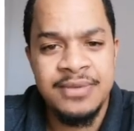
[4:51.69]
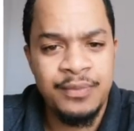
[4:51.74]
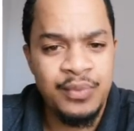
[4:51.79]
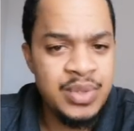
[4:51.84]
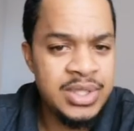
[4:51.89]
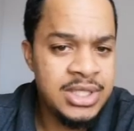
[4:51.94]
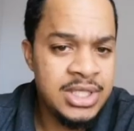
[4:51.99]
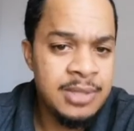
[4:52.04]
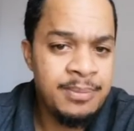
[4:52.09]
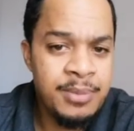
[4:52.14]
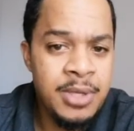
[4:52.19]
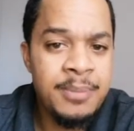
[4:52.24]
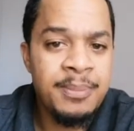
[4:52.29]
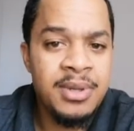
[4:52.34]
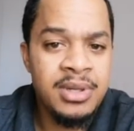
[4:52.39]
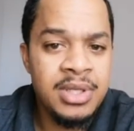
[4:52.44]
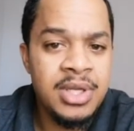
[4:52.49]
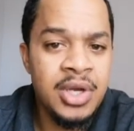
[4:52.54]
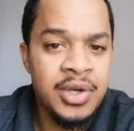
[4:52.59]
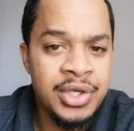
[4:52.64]
If we see
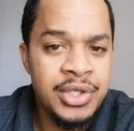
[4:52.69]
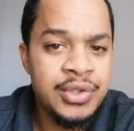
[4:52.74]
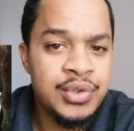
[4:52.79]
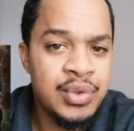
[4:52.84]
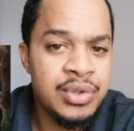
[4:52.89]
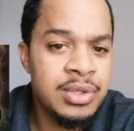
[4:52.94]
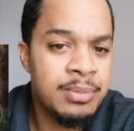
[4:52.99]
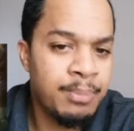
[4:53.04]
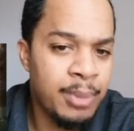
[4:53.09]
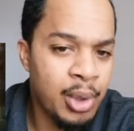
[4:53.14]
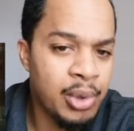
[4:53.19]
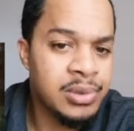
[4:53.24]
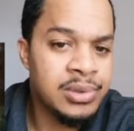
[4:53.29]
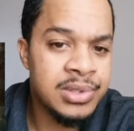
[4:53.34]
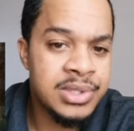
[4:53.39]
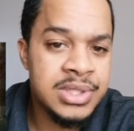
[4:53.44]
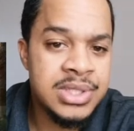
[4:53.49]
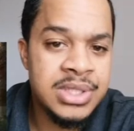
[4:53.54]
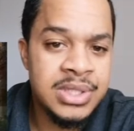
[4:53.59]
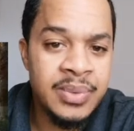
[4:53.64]
people going to the
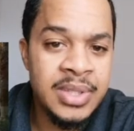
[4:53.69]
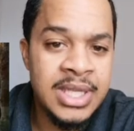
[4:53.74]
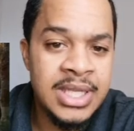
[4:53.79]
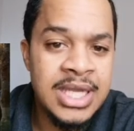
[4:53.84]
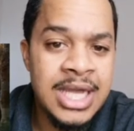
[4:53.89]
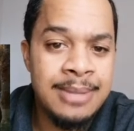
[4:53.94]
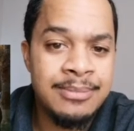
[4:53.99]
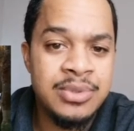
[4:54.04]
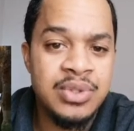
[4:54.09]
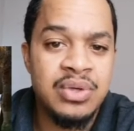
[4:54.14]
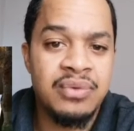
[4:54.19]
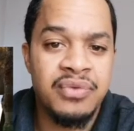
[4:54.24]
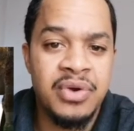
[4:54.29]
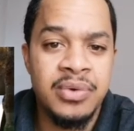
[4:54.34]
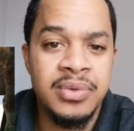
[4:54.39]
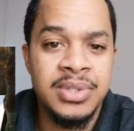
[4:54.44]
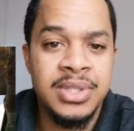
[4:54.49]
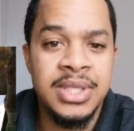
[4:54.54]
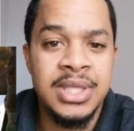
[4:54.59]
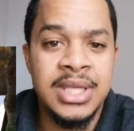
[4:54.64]
polls when it comes to
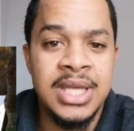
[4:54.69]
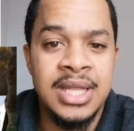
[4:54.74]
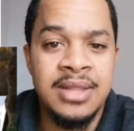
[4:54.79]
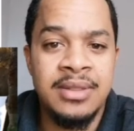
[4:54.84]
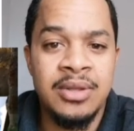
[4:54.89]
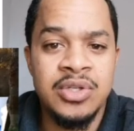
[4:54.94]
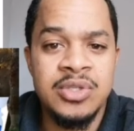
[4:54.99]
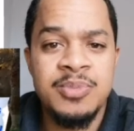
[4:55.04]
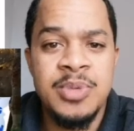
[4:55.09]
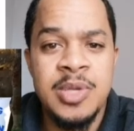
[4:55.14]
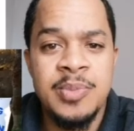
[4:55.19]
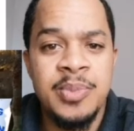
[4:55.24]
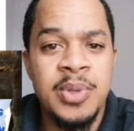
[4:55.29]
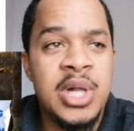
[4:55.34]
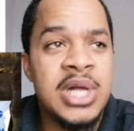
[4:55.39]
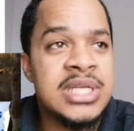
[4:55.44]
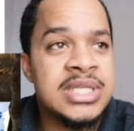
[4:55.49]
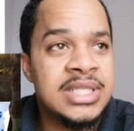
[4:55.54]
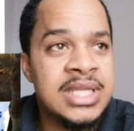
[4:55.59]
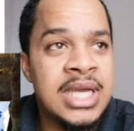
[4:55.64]
voting and those
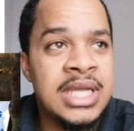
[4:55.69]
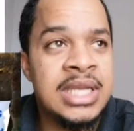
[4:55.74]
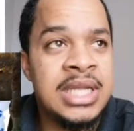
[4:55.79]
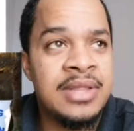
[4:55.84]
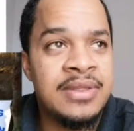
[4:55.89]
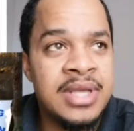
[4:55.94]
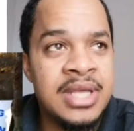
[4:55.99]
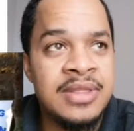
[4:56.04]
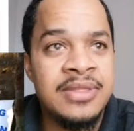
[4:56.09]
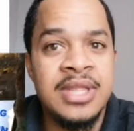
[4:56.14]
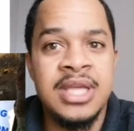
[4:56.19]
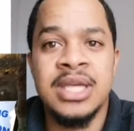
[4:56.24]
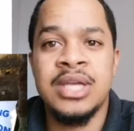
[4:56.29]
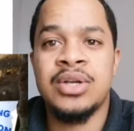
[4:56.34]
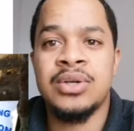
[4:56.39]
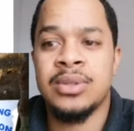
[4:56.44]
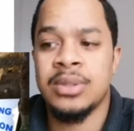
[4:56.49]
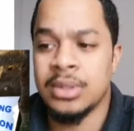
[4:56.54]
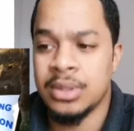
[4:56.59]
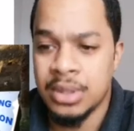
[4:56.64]
people are standing there and they're
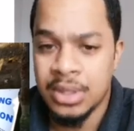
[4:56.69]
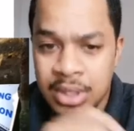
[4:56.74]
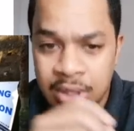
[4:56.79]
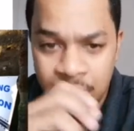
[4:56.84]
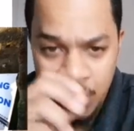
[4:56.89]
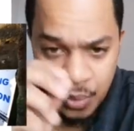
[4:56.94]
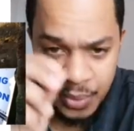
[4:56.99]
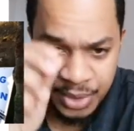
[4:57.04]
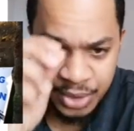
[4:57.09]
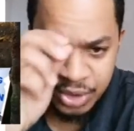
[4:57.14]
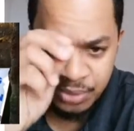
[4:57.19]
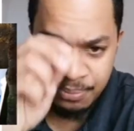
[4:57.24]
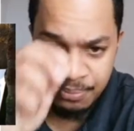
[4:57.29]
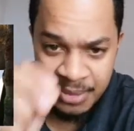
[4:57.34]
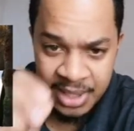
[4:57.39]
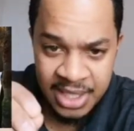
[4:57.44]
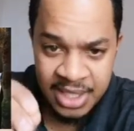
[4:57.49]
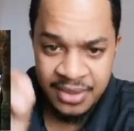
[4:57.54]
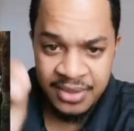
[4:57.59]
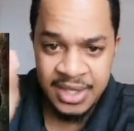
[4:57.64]
going to
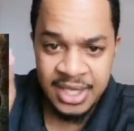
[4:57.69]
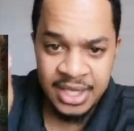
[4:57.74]
make